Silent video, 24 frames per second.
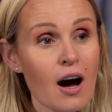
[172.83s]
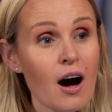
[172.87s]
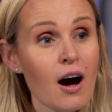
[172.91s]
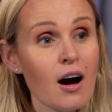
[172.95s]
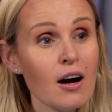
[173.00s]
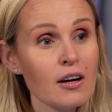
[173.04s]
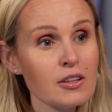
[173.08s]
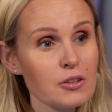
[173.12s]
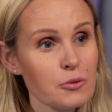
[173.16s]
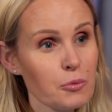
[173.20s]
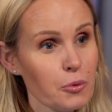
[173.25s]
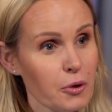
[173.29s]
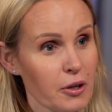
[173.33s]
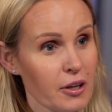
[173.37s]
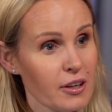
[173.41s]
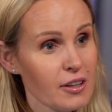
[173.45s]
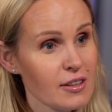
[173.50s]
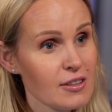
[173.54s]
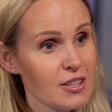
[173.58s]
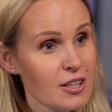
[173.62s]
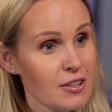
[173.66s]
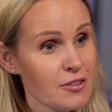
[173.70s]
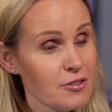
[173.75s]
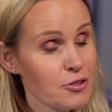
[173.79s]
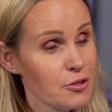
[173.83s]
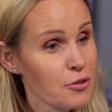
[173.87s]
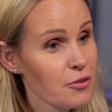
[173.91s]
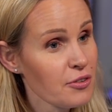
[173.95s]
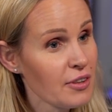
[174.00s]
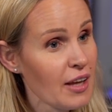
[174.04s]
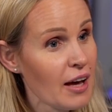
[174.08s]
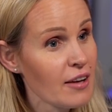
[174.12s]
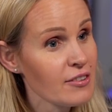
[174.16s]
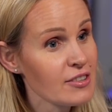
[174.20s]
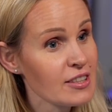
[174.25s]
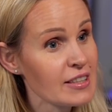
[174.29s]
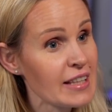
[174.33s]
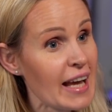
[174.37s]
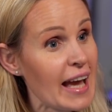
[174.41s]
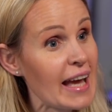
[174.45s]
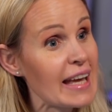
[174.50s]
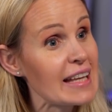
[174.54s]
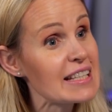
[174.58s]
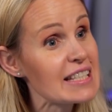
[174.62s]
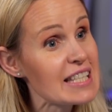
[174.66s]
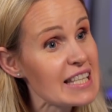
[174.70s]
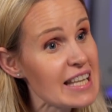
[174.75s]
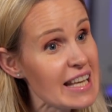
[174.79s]
art world in
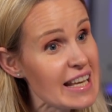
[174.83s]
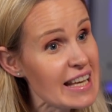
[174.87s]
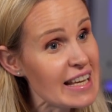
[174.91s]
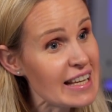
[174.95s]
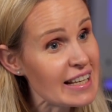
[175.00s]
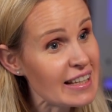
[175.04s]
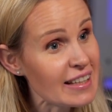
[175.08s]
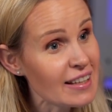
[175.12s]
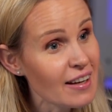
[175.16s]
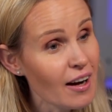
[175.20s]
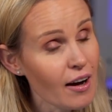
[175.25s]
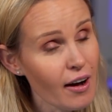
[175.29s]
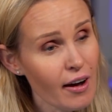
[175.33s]
2018.